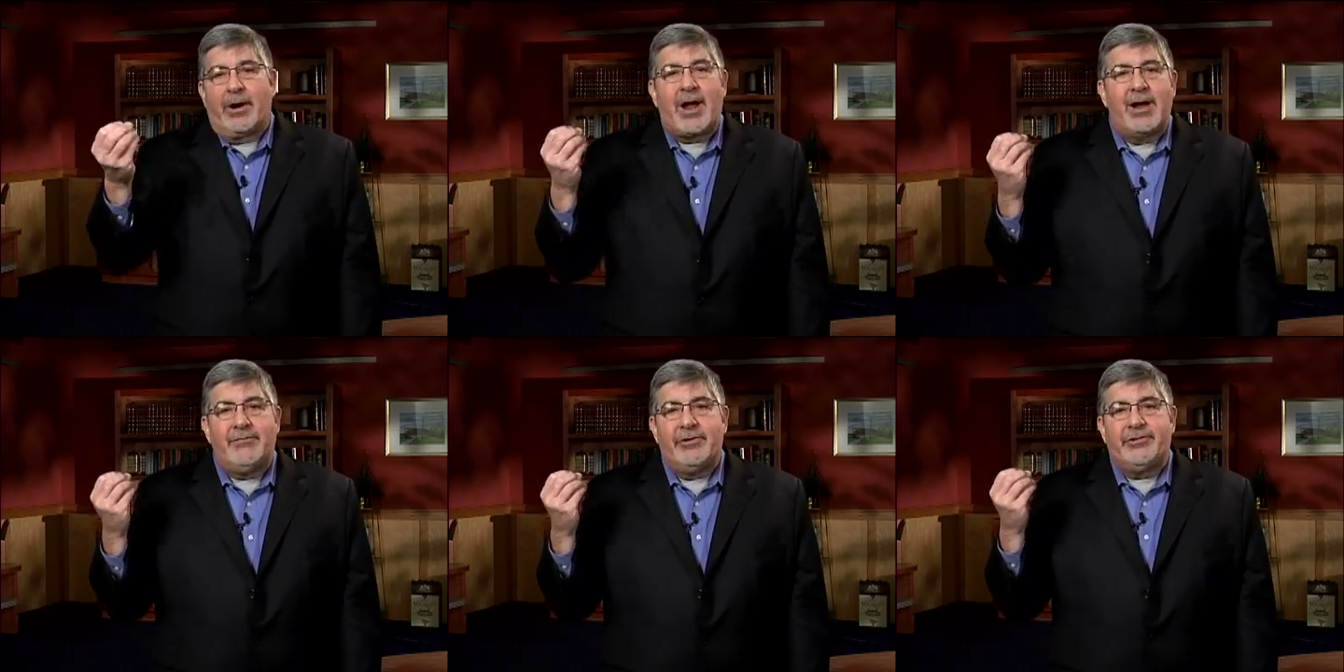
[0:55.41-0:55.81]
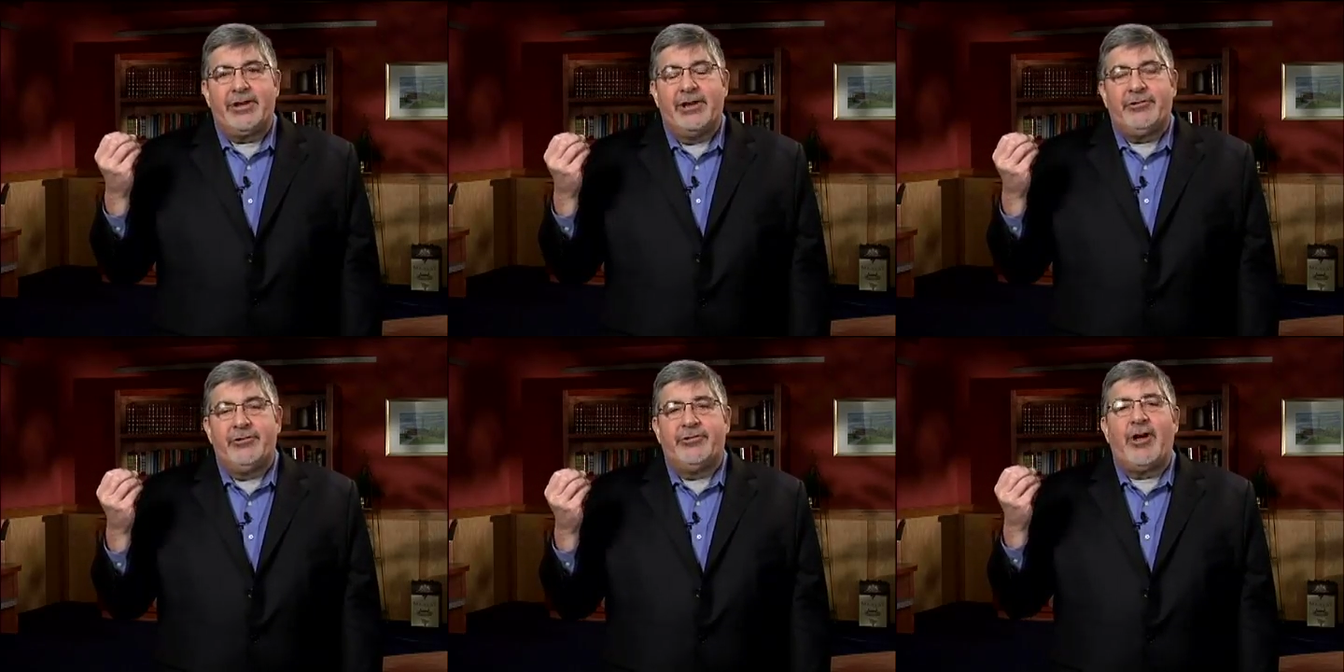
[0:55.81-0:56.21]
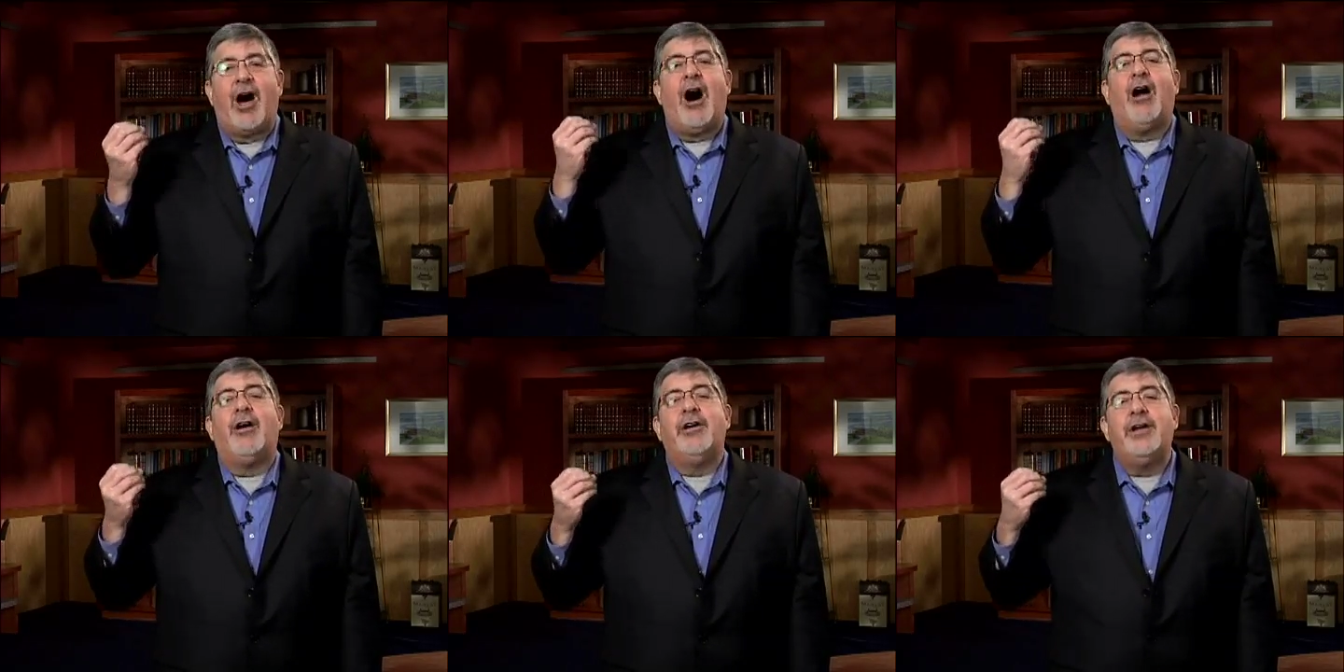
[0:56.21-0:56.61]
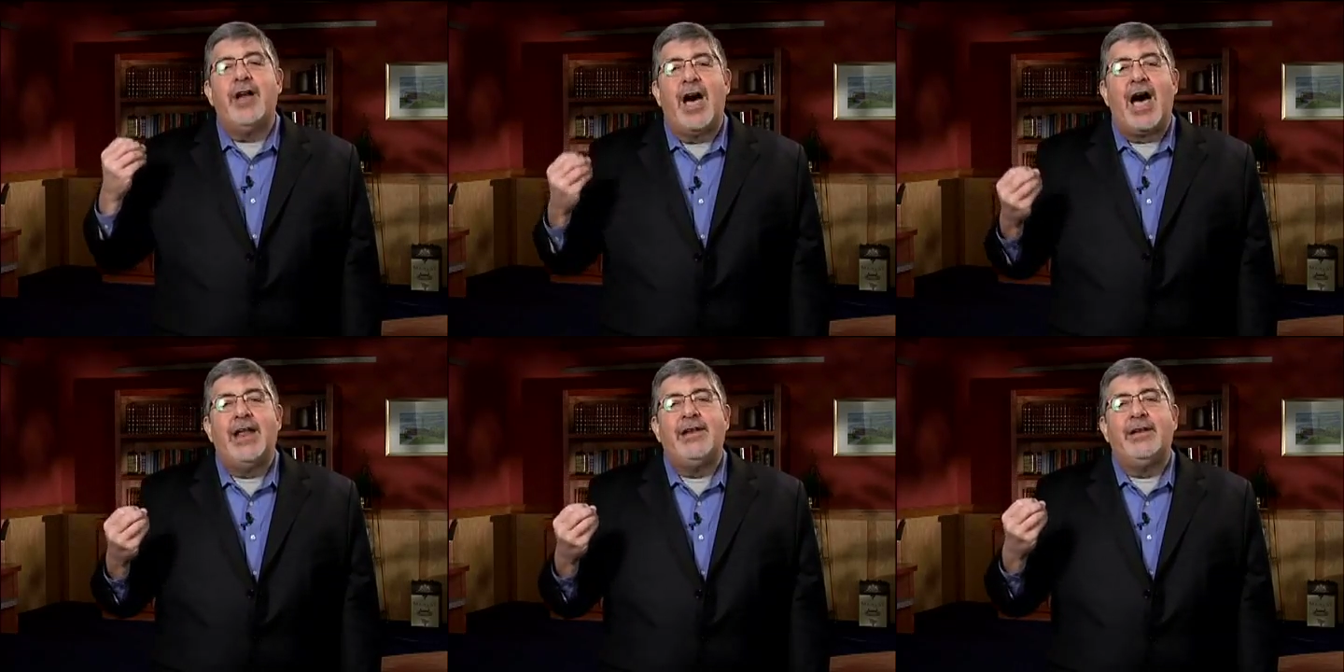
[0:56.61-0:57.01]
conversations are
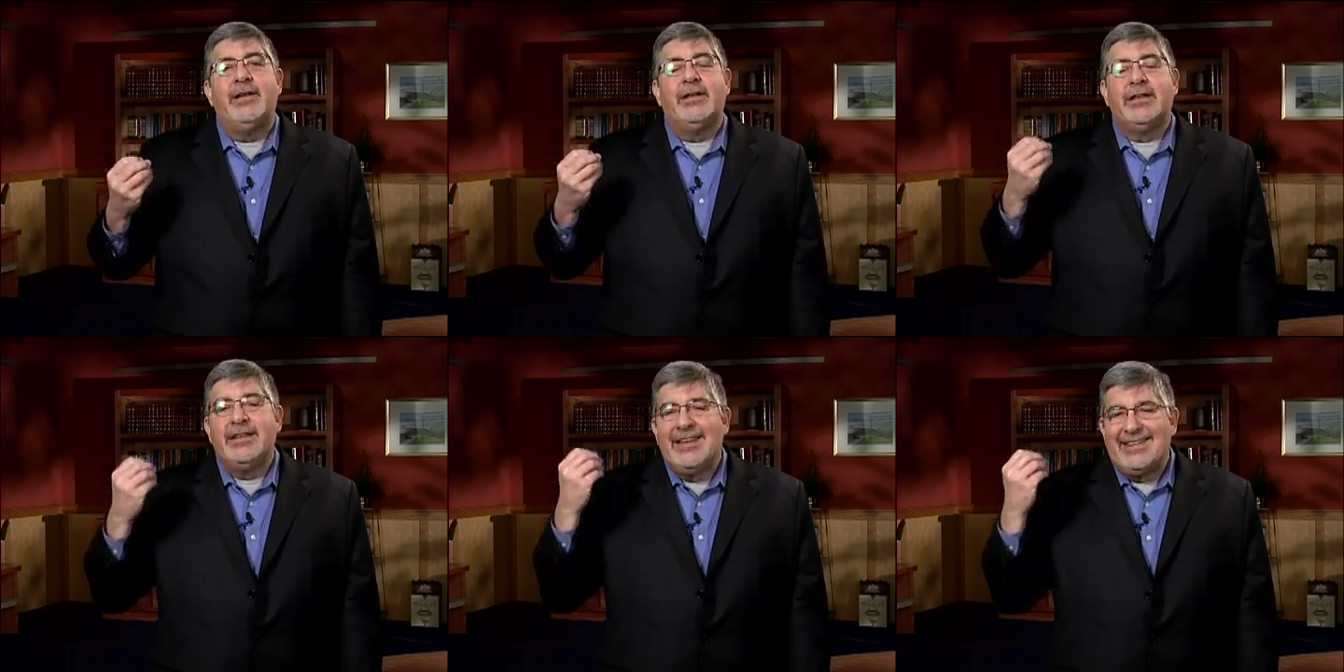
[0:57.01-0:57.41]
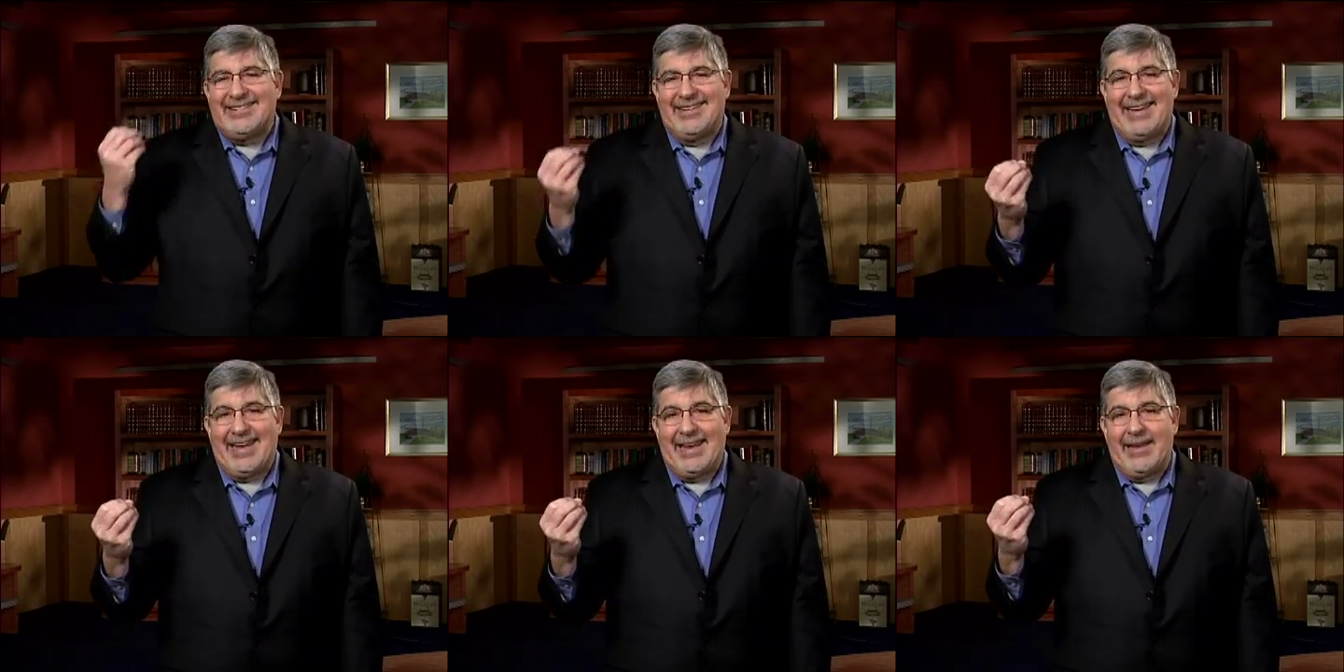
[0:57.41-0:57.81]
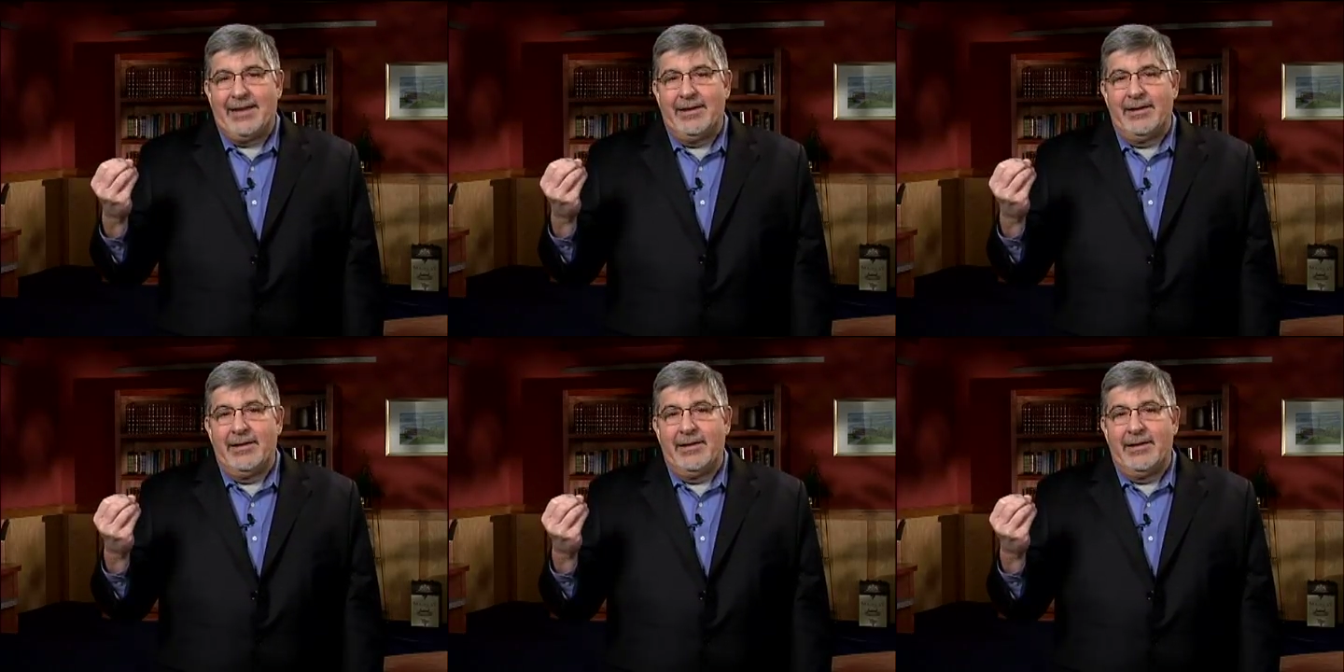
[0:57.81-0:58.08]
not listening.